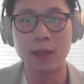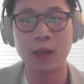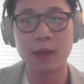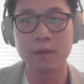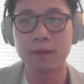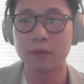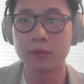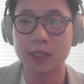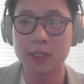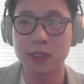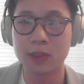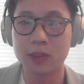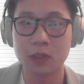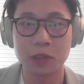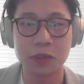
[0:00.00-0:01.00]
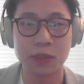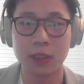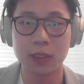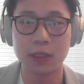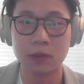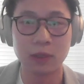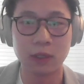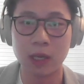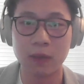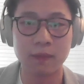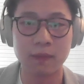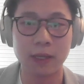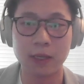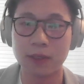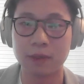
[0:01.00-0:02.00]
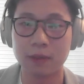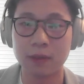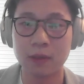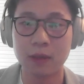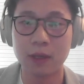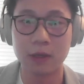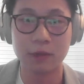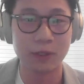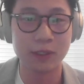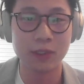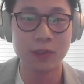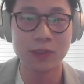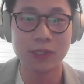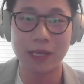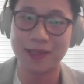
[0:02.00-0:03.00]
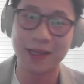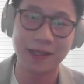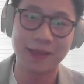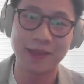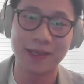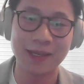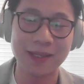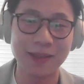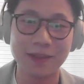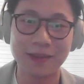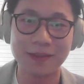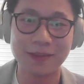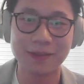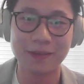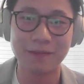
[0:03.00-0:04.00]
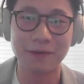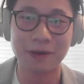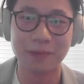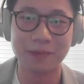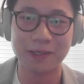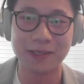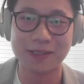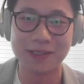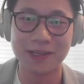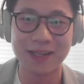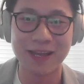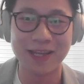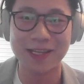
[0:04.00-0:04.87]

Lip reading: And a lot of the researchers, they do a lot of different research, and they get different opinions